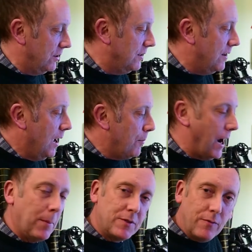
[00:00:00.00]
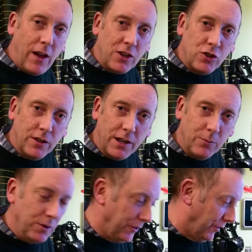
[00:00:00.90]
in perhaps the fashion that
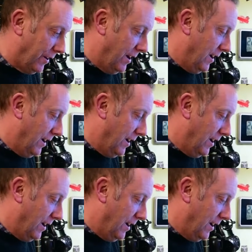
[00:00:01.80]
it was